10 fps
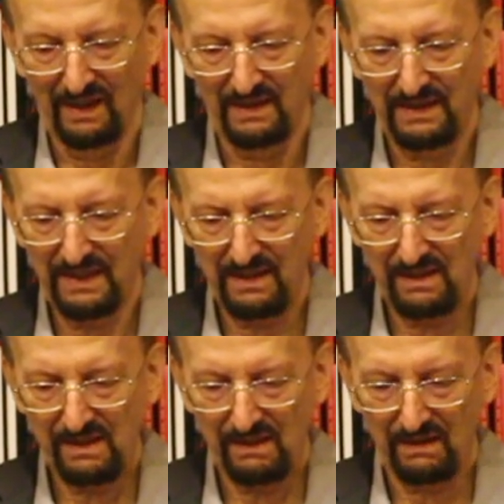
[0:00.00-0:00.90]
And then,
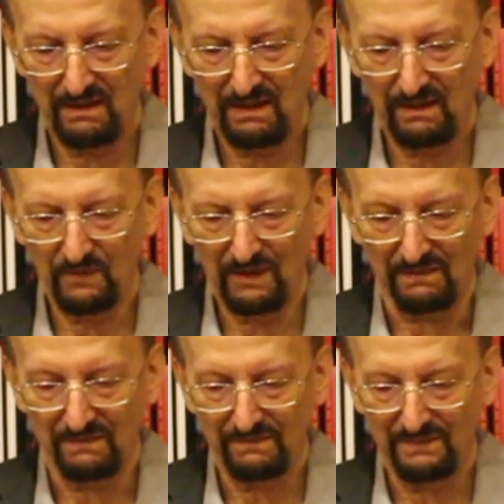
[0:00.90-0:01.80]

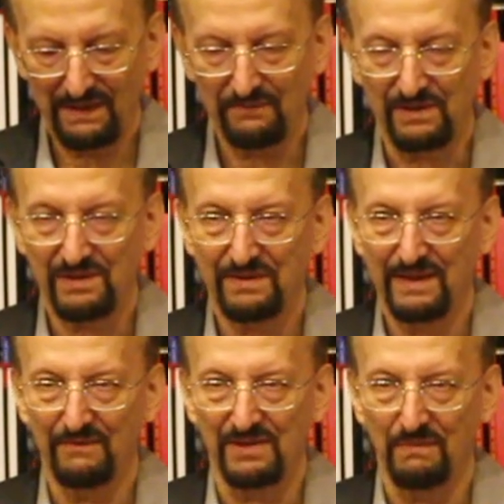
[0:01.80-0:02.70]
well, that was
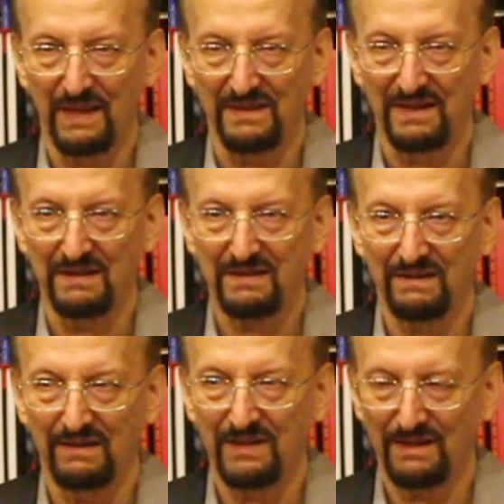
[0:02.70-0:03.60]
about it.
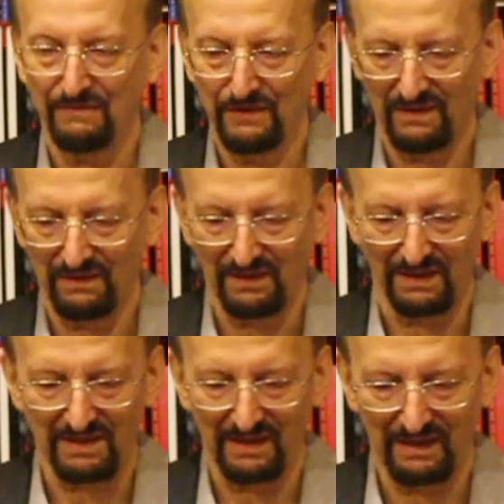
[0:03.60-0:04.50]
I've done a few other
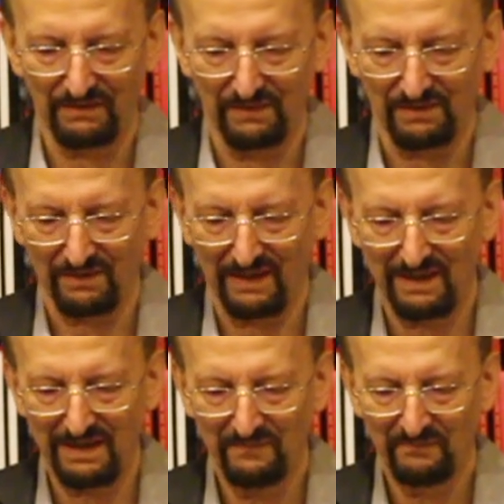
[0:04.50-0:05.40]
things connected with Crowley.